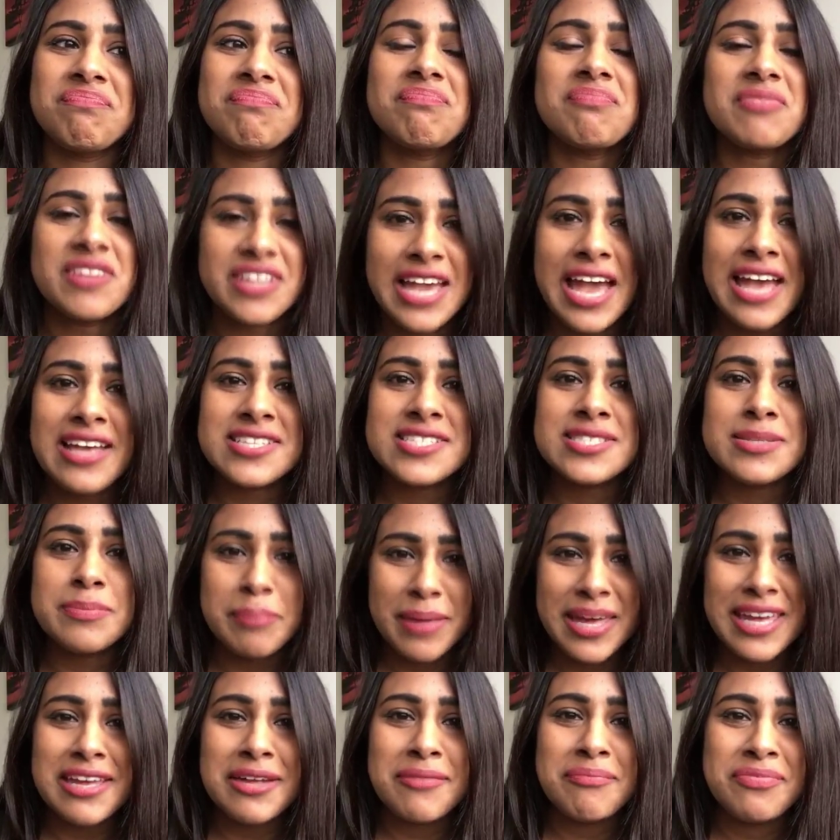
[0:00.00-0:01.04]
Yes,
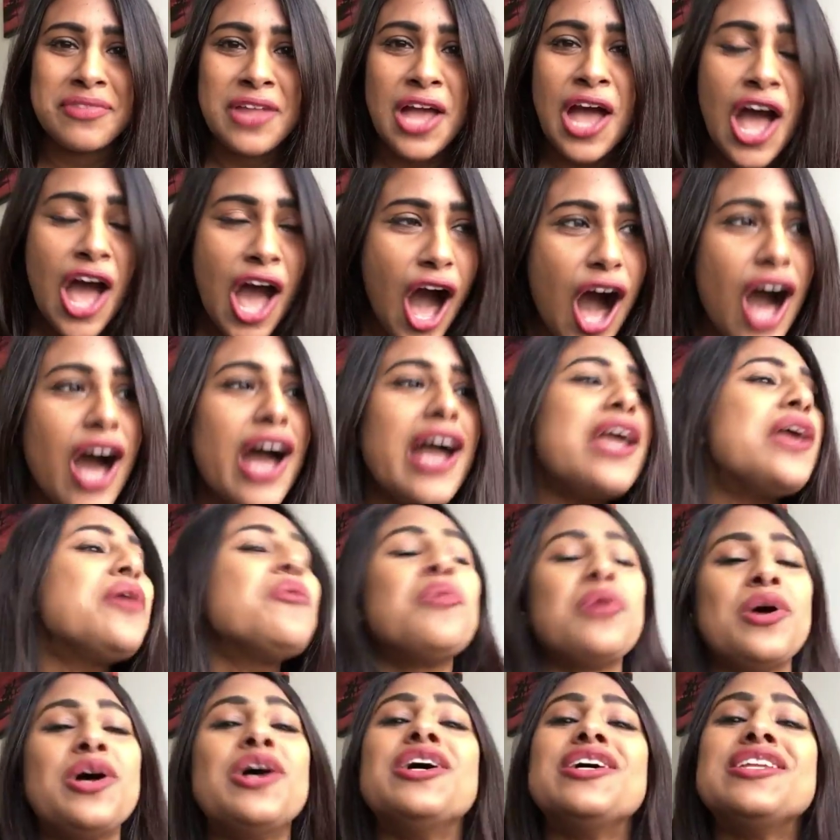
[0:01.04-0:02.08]
me. I
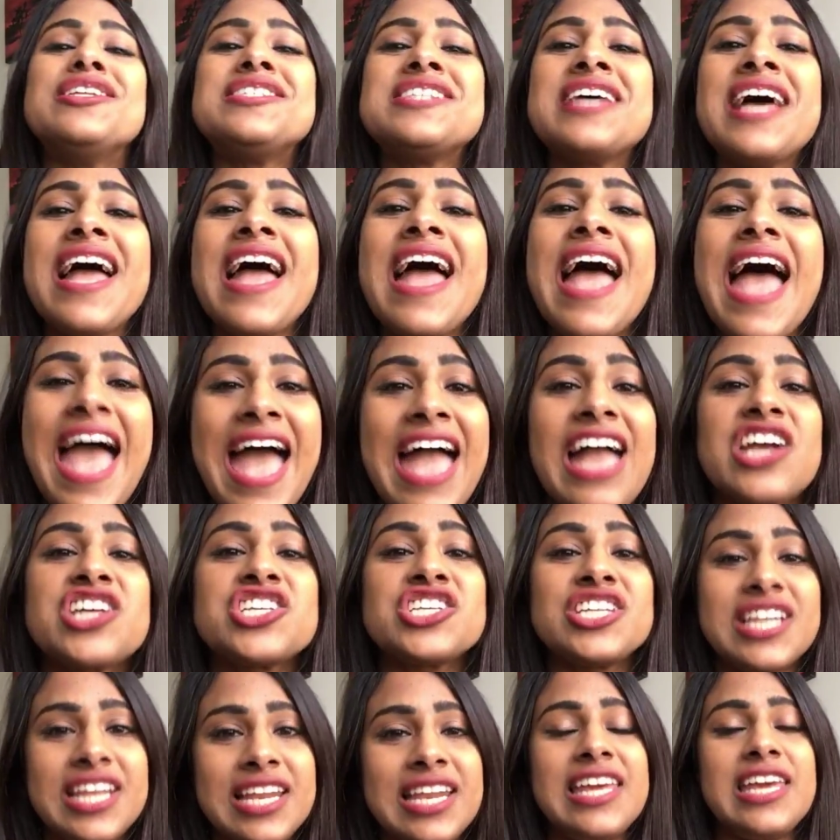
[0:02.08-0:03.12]
would
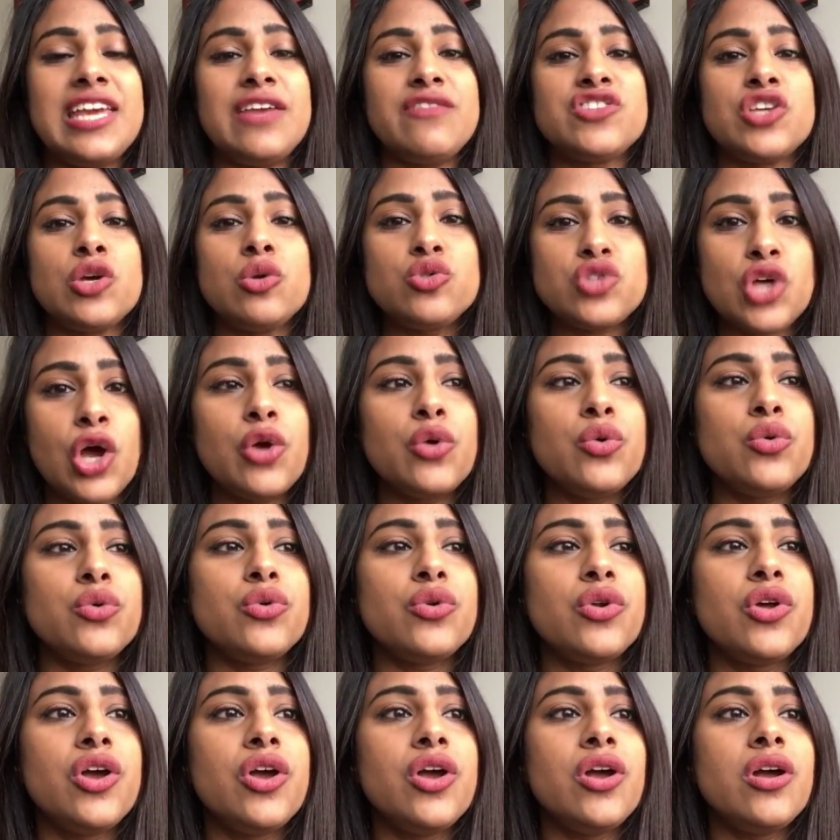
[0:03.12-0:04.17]
actually leave. So don't
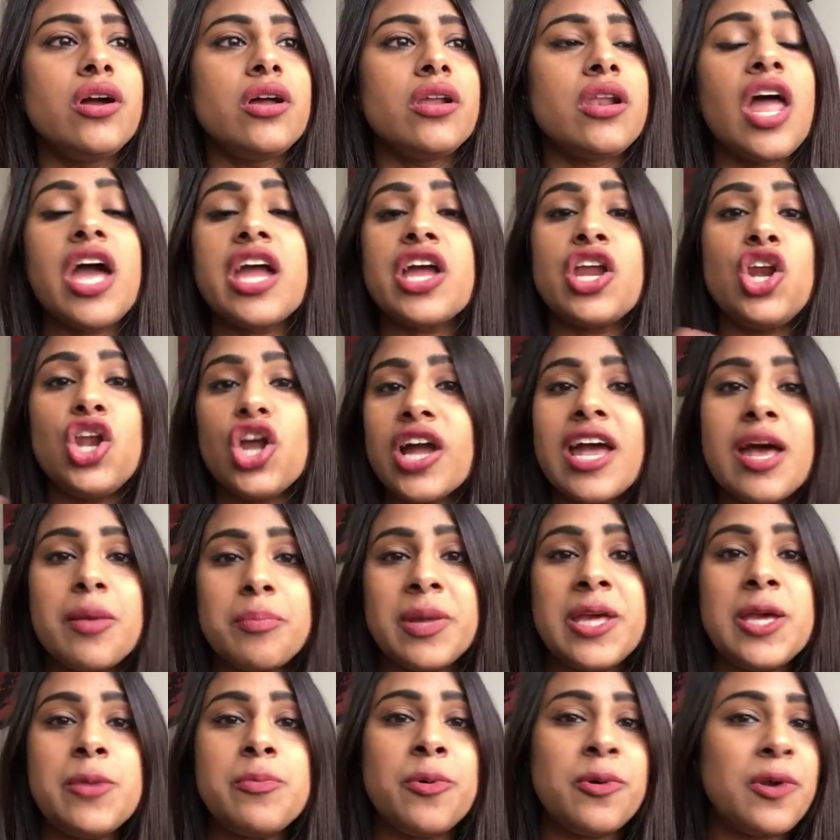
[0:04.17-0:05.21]
like look at
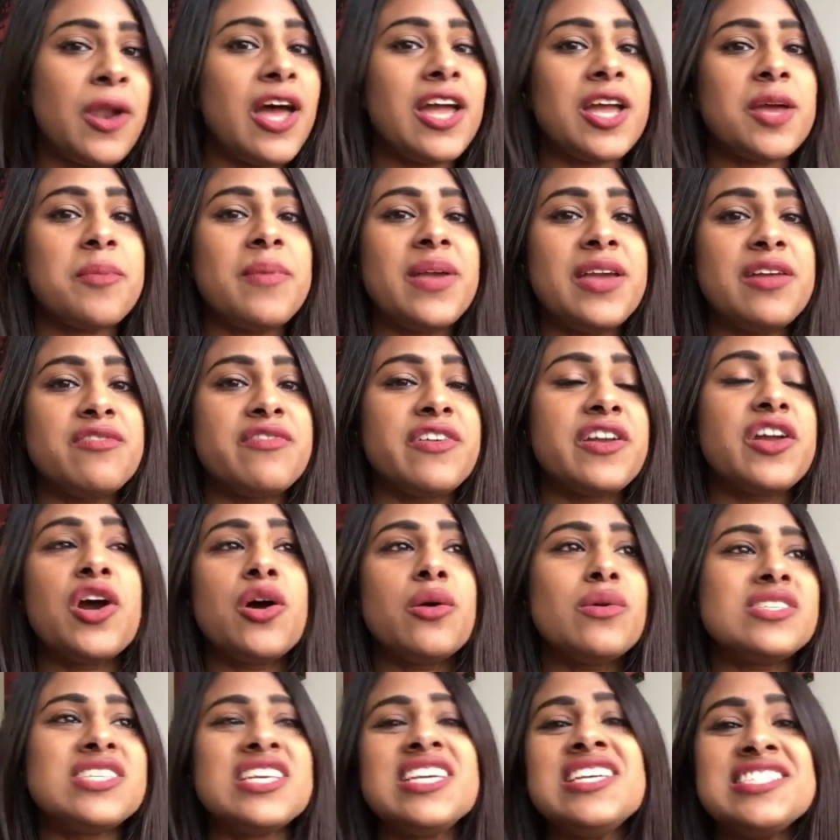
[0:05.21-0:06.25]
people like me and think, oh,
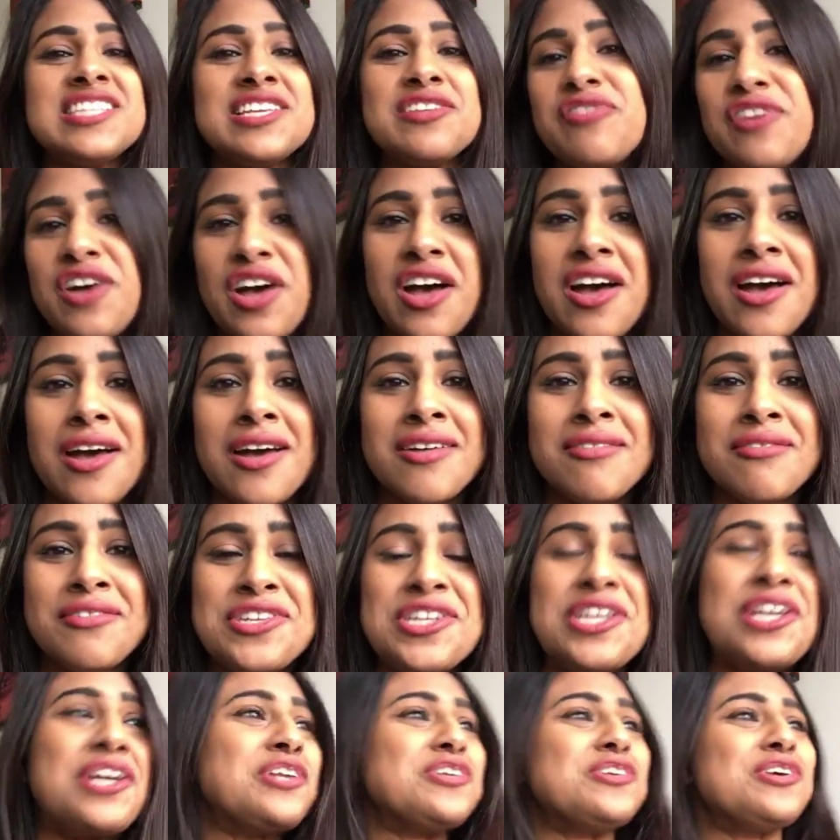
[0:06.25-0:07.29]
it's easy for her. She
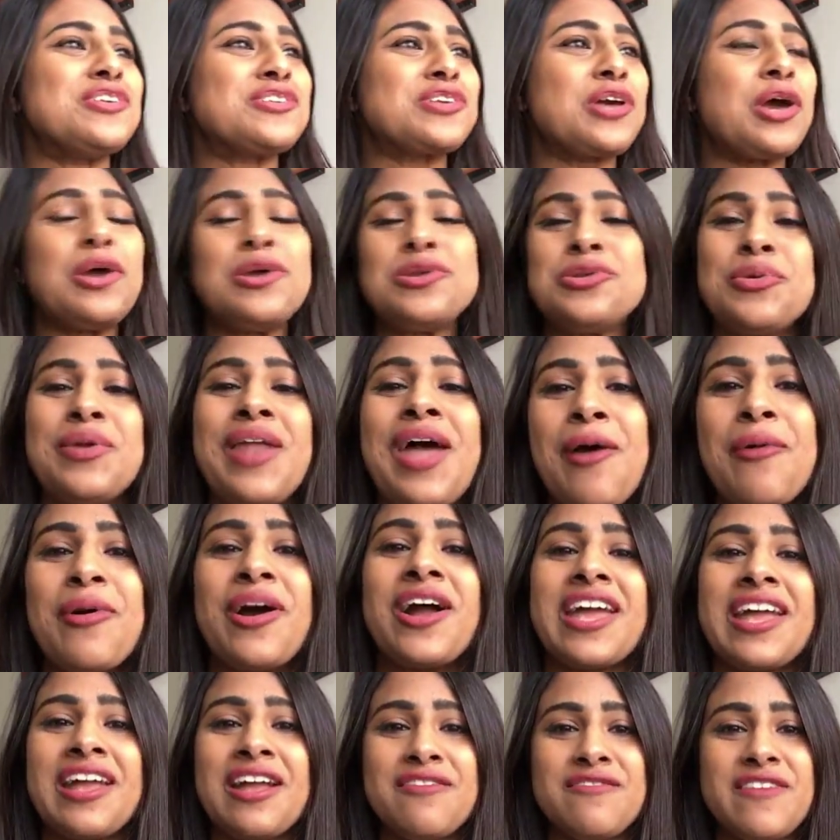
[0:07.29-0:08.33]
could just go to a
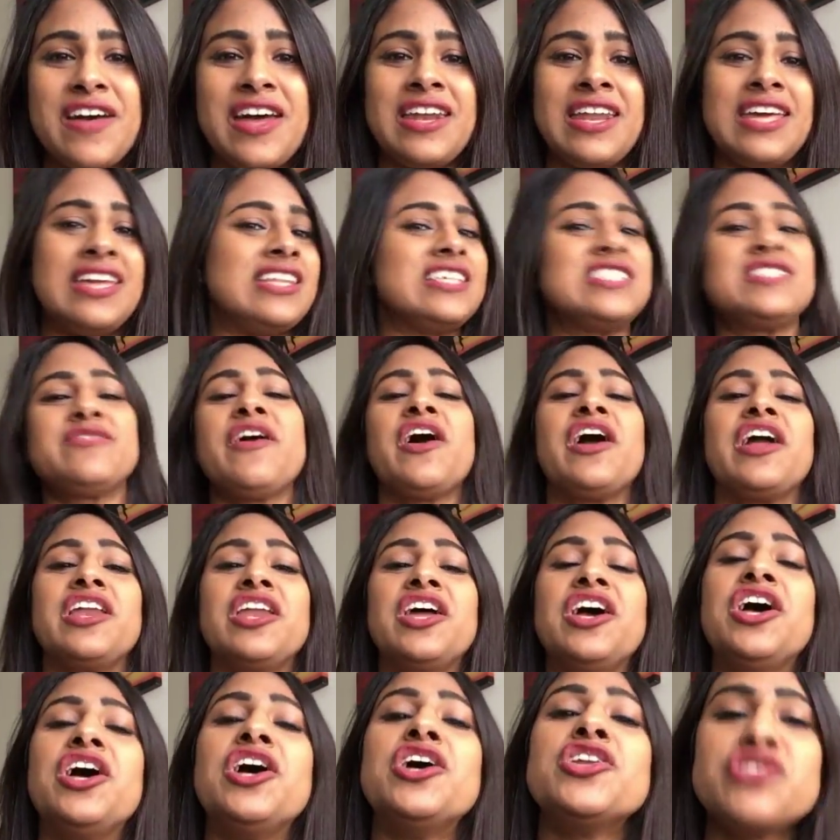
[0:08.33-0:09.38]
networking event and it's fine.
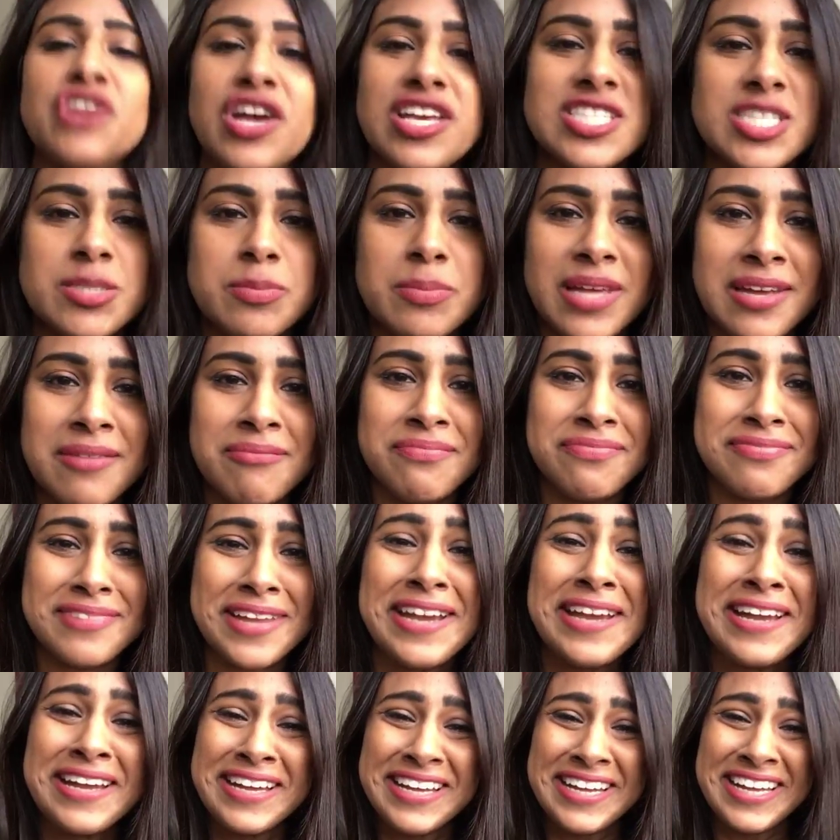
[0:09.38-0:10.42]
Trust me.
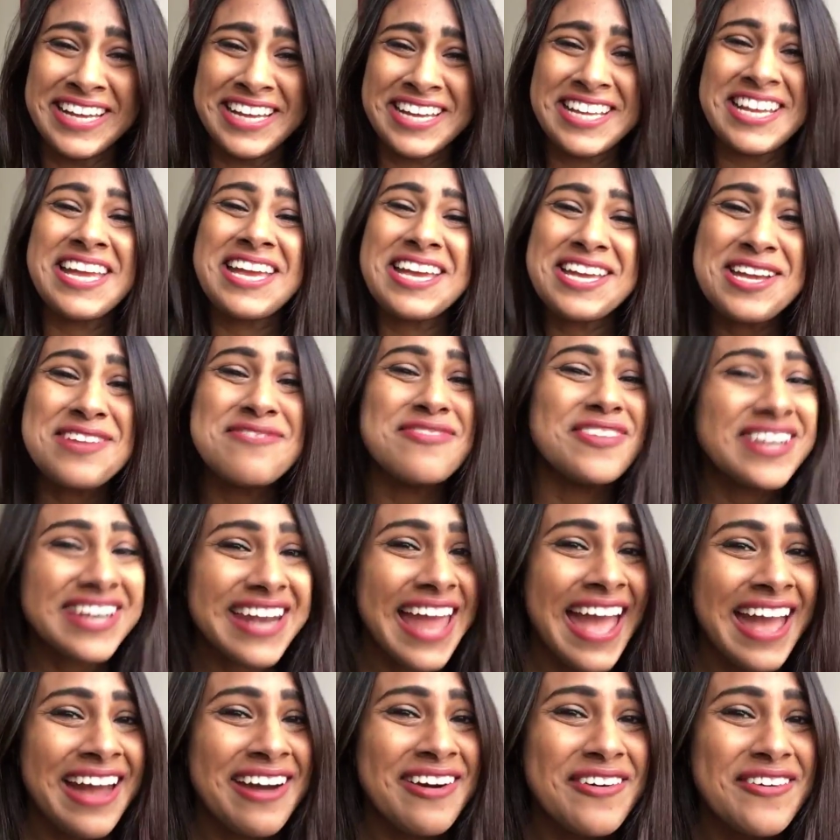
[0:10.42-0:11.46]
Even
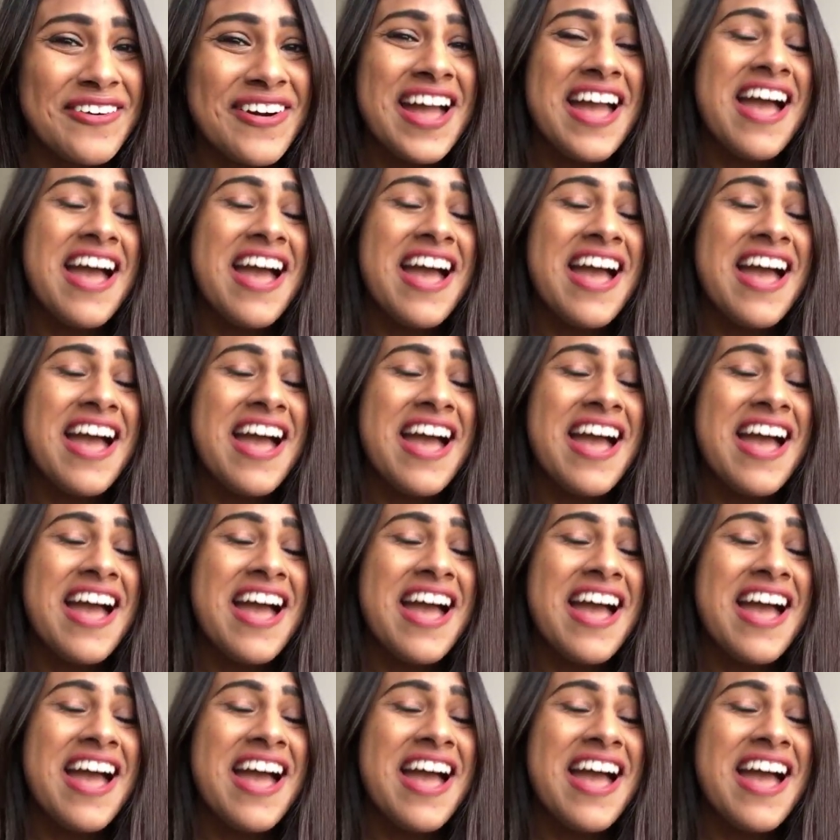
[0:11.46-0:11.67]
now,